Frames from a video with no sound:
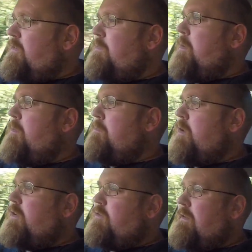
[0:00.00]
spot
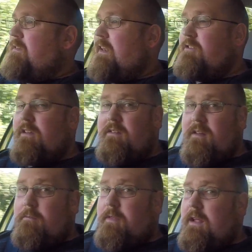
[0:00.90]
monitoring, so that's just
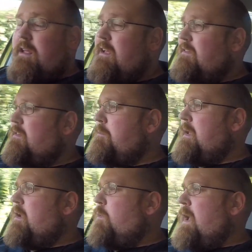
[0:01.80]
something to
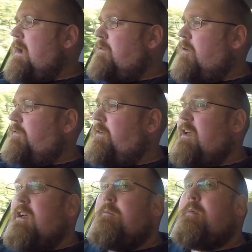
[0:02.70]
be aware of.
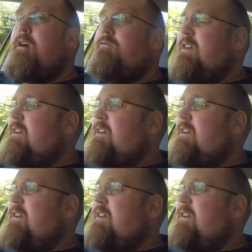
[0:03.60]
But rear